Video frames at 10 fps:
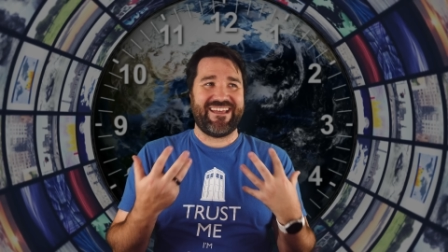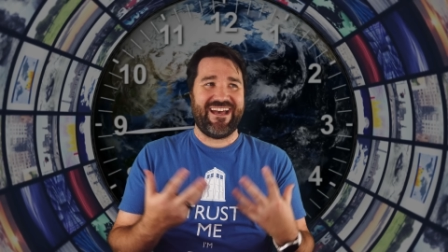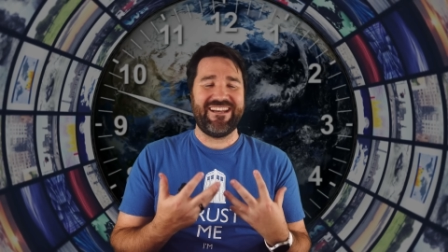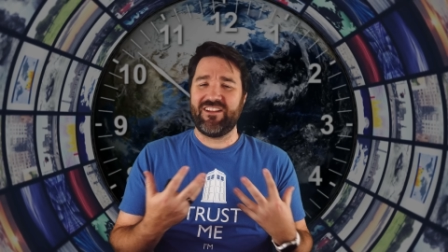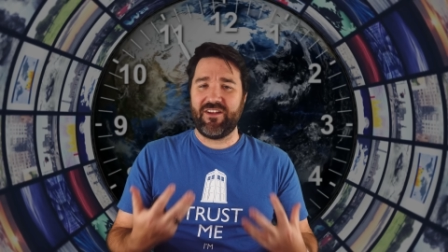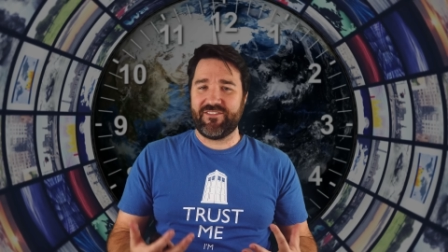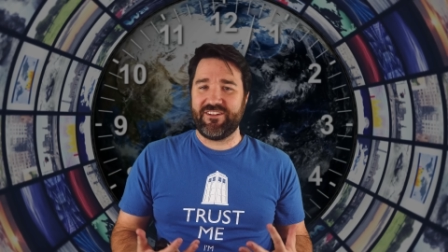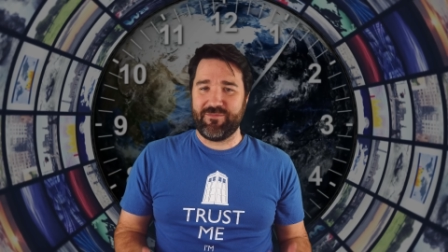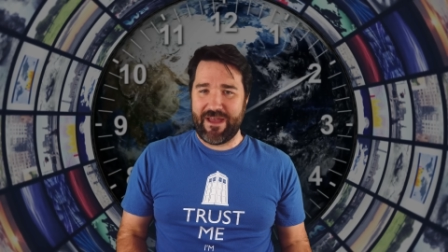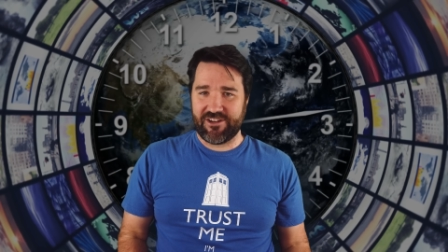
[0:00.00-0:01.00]
kinda
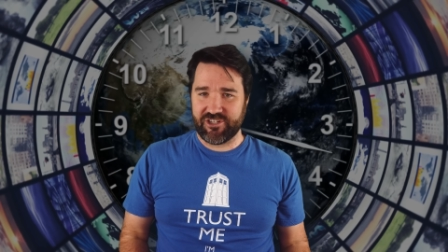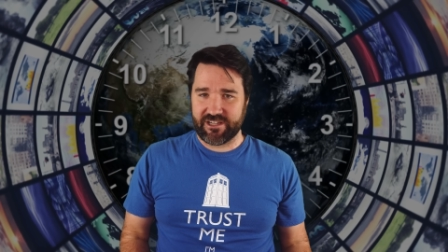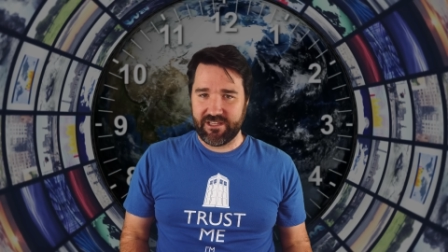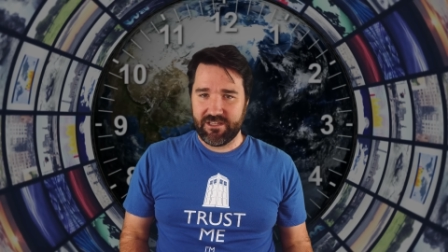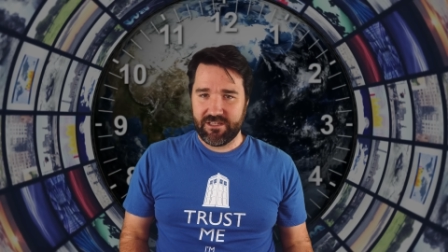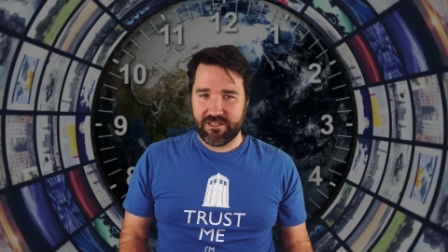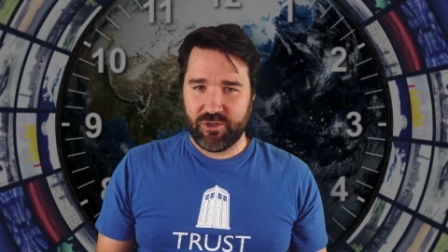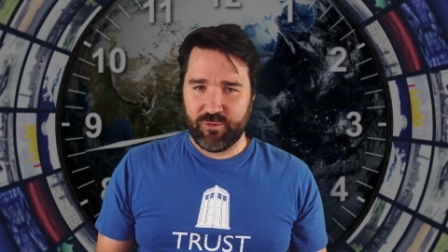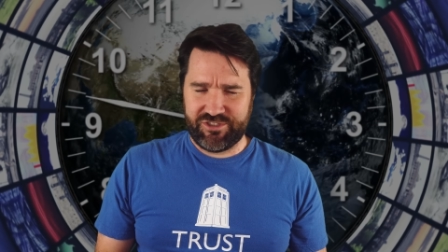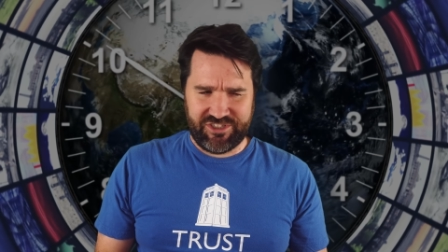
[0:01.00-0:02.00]
lost its magic.
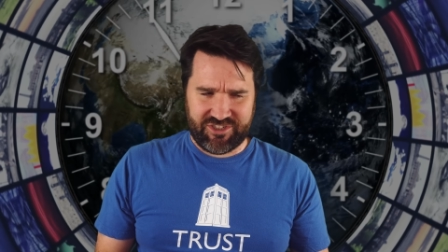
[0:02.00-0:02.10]
Which